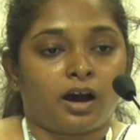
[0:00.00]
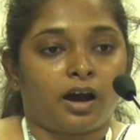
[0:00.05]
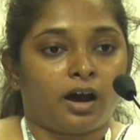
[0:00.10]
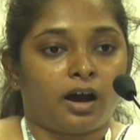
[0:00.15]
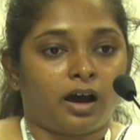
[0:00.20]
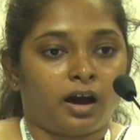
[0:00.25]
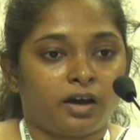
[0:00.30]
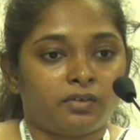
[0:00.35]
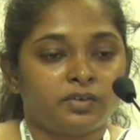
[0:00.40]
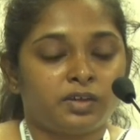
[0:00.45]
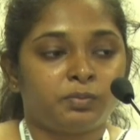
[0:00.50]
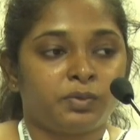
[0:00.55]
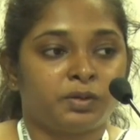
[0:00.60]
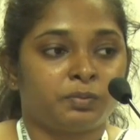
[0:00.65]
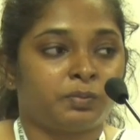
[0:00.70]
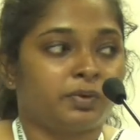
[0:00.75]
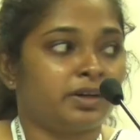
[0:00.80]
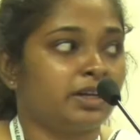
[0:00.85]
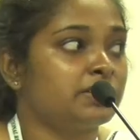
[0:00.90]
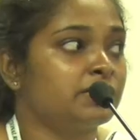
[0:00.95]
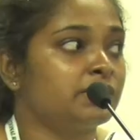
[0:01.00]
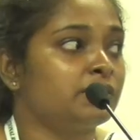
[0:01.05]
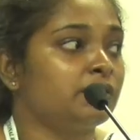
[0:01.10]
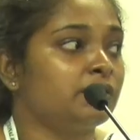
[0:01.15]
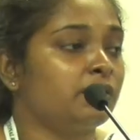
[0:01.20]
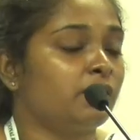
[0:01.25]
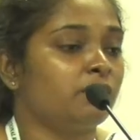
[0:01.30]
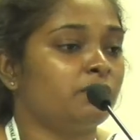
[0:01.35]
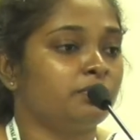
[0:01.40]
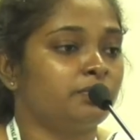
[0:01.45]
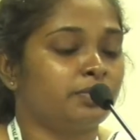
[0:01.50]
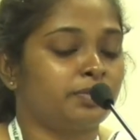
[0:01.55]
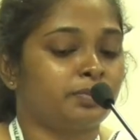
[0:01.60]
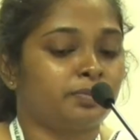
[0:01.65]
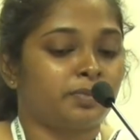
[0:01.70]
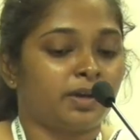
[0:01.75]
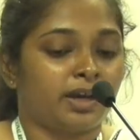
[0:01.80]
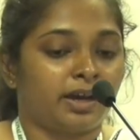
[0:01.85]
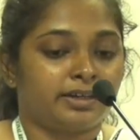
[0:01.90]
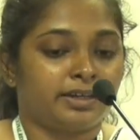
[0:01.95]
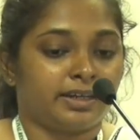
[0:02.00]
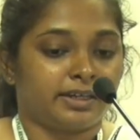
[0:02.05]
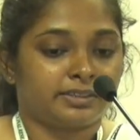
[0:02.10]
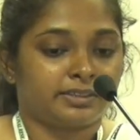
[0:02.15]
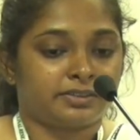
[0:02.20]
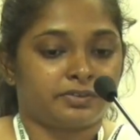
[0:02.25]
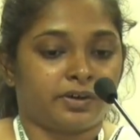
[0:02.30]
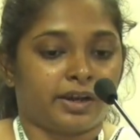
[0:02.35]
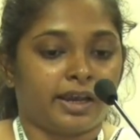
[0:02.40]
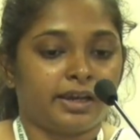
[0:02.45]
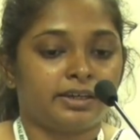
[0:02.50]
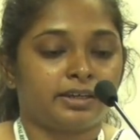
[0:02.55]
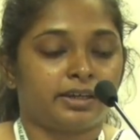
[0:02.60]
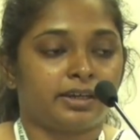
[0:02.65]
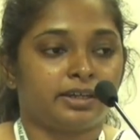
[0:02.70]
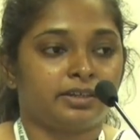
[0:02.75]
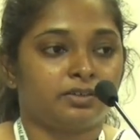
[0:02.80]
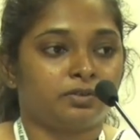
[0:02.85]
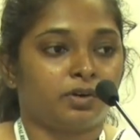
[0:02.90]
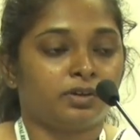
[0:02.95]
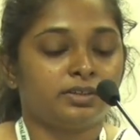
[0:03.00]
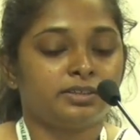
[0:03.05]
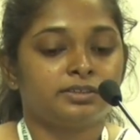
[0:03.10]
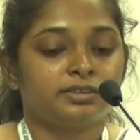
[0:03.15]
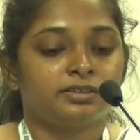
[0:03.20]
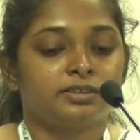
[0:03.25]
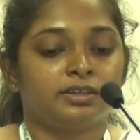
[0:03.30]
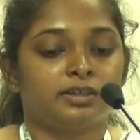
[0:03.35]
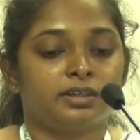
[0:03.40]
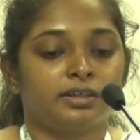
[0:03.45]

After preparation of plant extract, it was